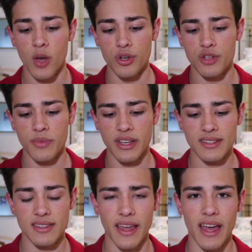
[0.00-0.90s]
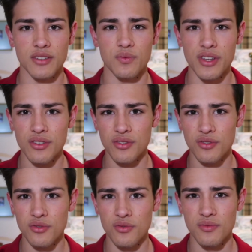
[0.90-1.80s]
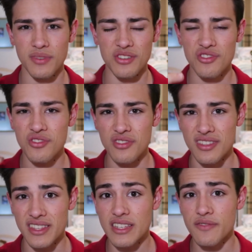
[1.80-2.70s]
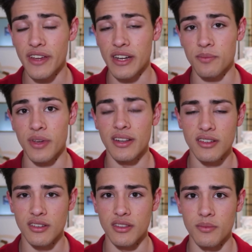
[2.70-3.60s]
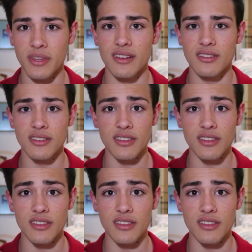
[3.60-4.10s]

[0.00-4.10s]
which means that when you introduce this fountain pen into the mix,